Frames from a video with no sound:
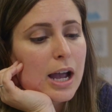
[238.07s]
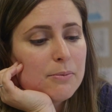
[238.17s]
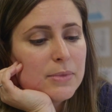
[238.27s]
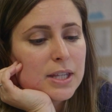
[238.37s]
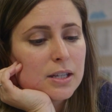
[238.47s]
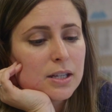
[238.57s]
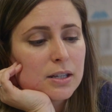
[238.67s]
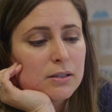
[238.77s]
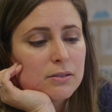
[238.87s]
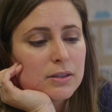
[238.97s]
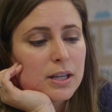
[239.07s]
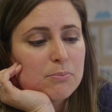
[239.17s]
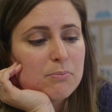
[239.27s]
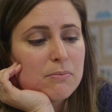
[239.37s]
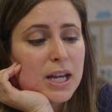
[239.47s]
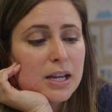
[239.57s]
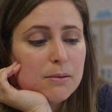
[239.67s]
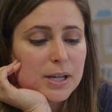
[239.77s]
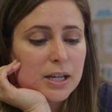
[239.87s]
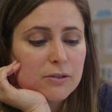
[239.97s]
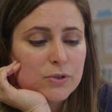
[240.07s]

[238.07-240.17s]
I'm thinking that maybe